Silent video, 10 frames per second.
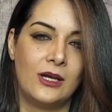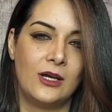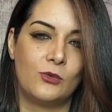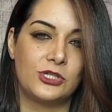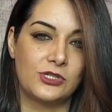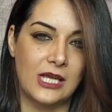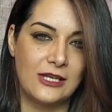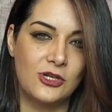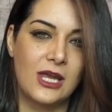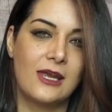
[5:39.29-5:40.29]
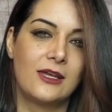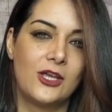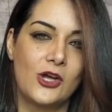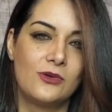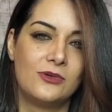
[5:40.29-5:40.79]
which is educating
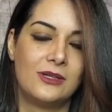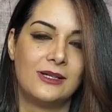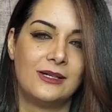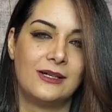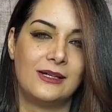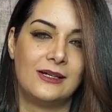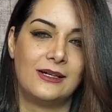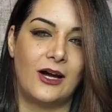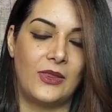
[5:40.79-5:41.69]
you on